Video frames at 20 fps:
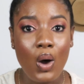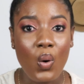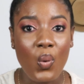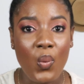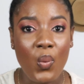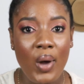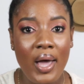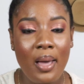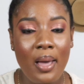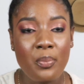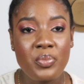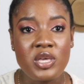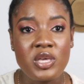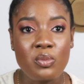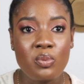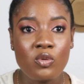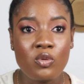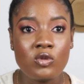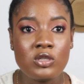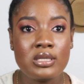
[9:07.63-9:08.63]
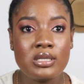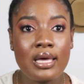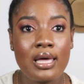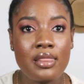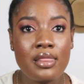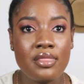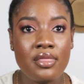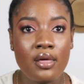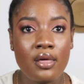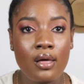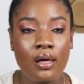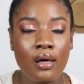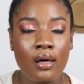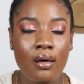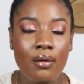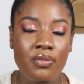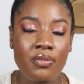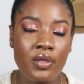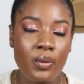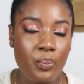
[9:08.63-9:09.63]
where people said
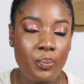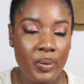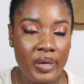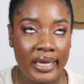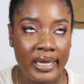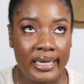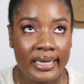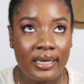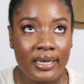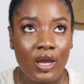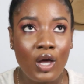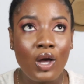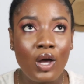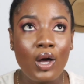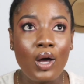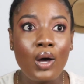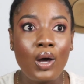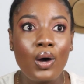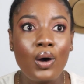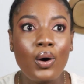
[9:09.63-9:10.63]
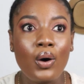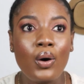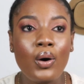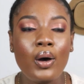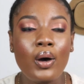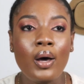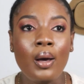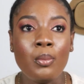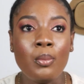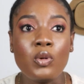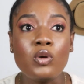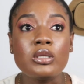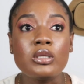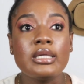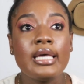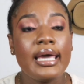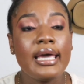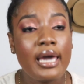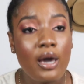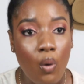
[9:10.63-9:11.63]
the, the pin um, could
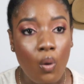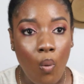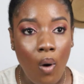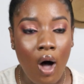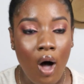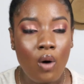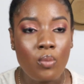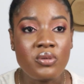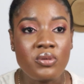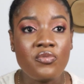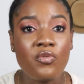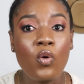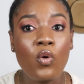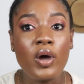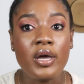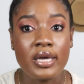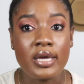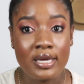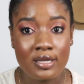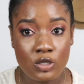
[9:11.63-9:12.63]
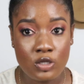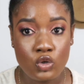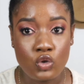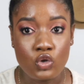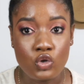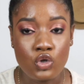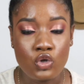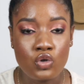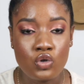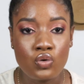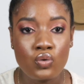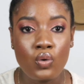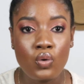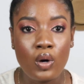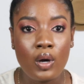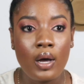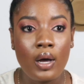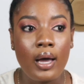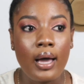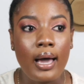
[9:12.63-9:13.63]
take a while before it gets to you.
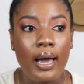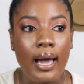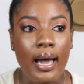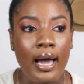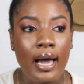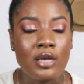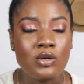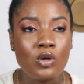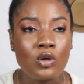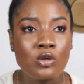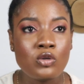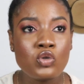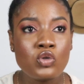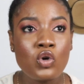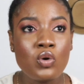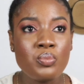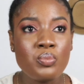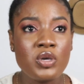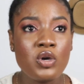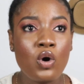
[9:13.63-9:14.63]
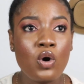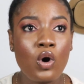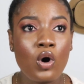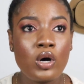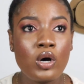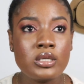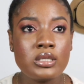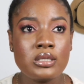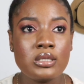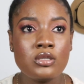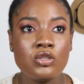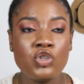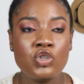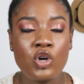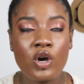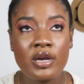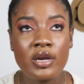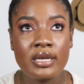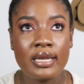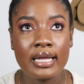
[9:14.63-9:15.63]
And also because
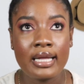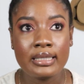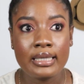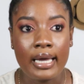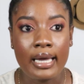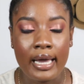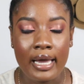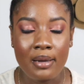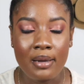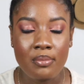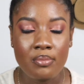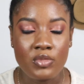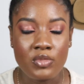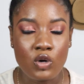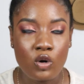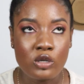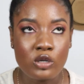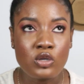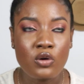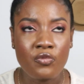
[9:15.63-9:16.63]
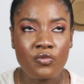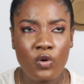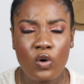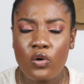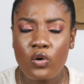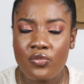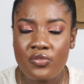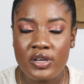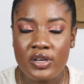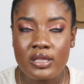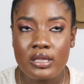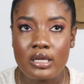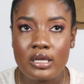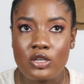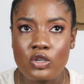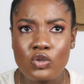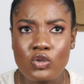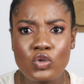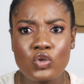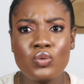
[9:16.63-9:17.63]
during that time, because of COVID,
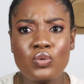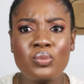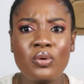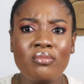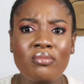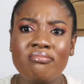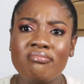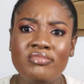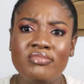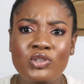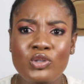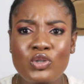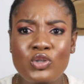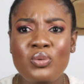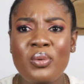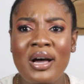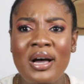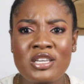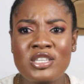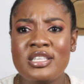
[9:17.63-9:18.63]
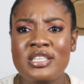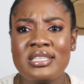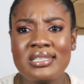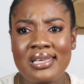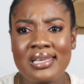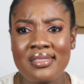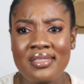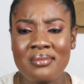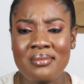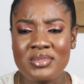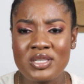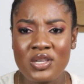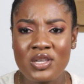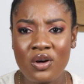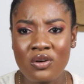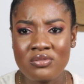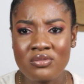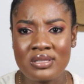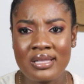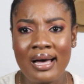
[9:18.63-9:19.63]
YouTube, YouTube actually said
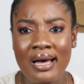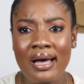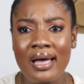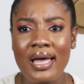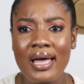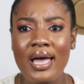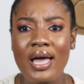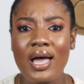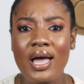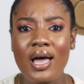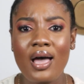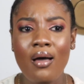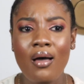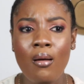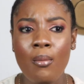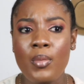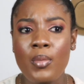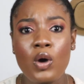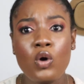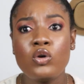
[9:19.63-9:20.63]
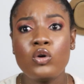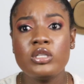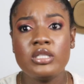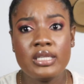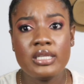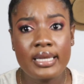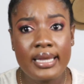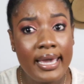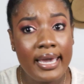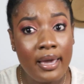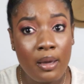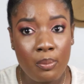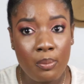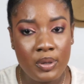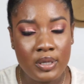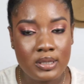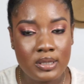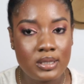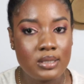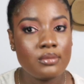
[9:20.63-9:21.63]
themselves that um, it could delay a
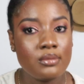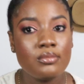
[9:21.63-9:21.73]
bit.